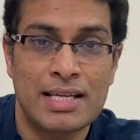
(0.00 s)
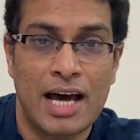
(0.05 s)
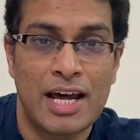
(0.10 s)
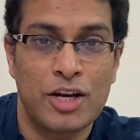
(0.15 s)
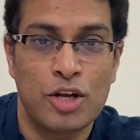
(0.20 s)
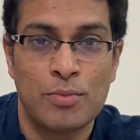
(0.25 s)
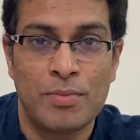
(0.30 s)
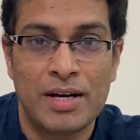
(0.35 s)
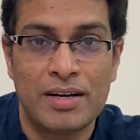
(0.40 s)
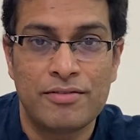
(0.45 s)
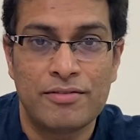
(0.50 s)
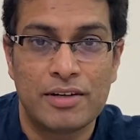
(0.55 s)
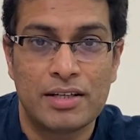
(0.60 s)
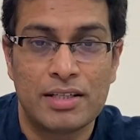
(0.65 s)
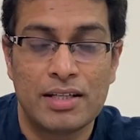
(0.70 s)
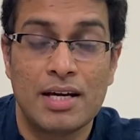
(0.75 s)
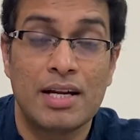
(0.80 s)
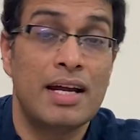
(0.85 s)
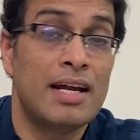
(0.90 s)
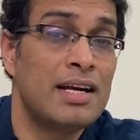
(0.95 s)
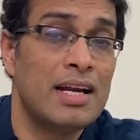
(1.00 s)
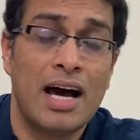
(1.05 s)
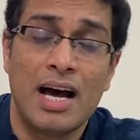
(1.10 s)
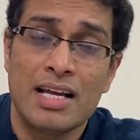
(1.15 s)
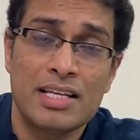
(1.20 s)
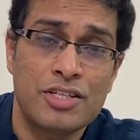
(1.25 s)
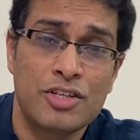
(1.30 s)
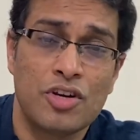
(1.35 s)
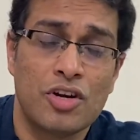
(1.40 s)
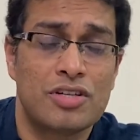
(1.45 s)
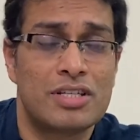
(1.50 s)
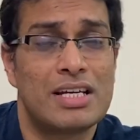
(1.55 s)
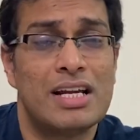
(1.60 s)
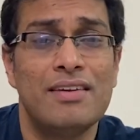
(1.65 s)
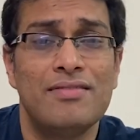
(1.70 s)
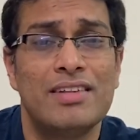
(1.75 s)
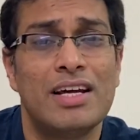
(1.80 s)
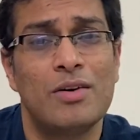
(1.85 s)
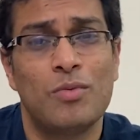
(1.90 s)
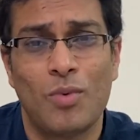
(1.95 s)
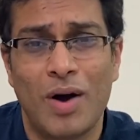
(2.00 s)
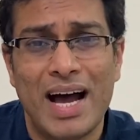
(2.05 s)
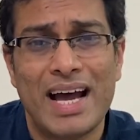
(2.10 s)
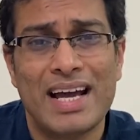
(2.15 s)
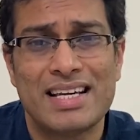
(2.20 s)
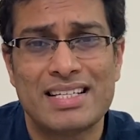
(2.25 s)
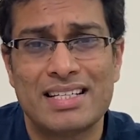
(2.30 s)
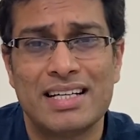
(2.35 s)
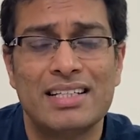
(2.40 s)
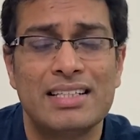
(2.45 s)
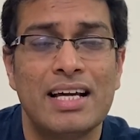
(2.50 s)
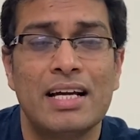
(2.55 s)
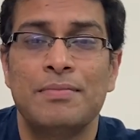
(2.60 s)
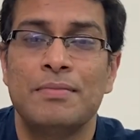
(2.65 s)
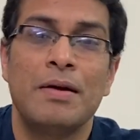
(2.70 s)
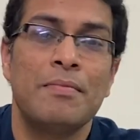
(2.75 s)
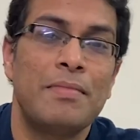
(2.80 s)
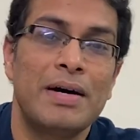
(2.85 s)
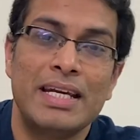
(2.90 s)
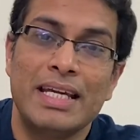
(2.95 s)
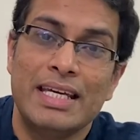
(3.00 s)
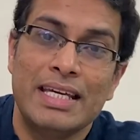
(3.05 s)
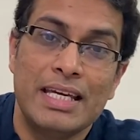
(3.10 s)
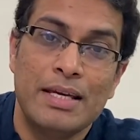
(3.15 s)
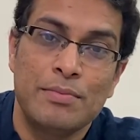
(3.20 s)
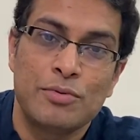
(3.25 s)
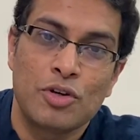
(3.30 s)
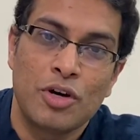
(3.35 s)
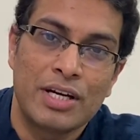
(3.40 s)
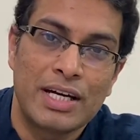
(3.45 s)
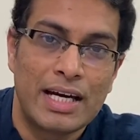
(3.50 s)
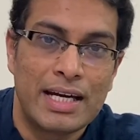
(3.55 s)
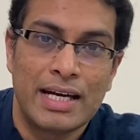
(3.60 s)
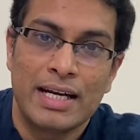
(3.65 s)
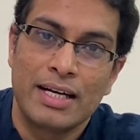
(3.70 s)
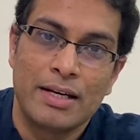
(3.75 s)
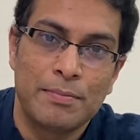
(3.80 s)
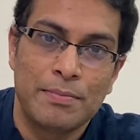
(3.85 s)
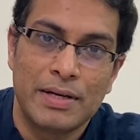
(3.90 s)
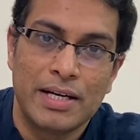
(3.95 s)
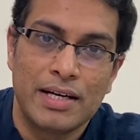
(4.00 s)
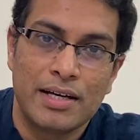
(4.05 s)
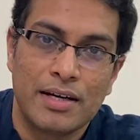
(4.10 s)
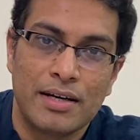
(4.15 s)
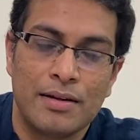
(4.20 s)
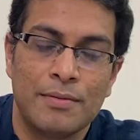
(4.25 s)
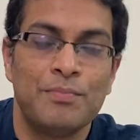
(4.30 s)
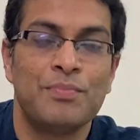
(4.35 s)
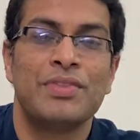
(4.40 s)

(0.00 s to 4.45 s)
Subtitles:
argument further and ask yourself that why is it that my money keeps on getting depleted?